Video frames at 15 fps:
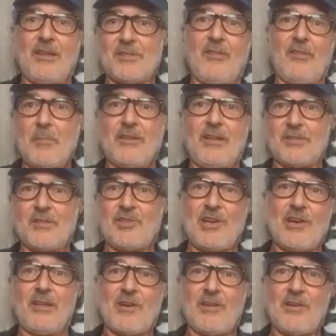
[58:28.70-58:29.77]
in the
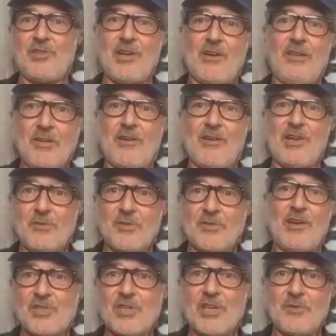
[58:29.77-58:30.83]
chair, you know,
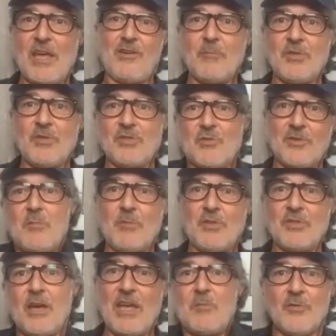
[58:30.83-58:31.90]
slammed and
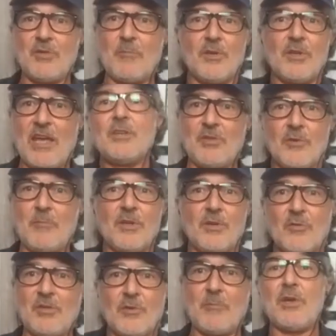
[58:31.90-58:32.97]
screamed at for
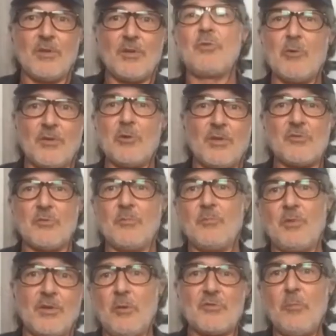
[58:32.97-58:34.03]
two, three hours from,
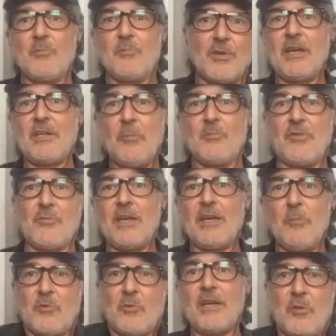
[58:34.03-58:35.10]
you know, midnight till three
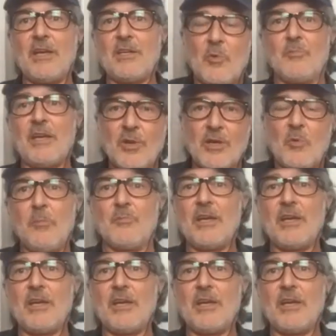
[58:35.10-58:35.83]
or four in the morning.